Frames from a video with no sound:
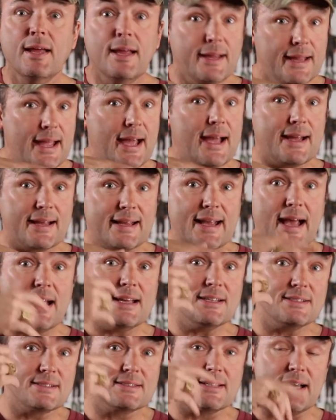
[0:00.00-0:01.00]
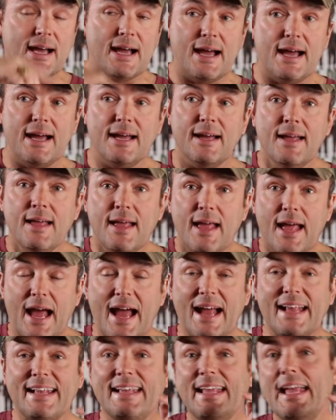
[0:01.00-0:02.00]
Yeah, guys, I
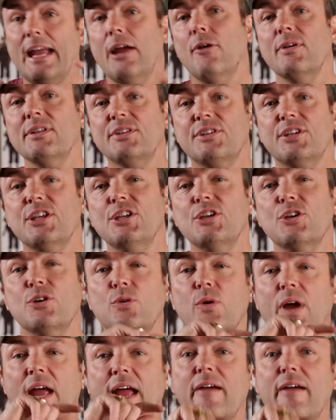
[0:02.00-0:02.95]
guarantee you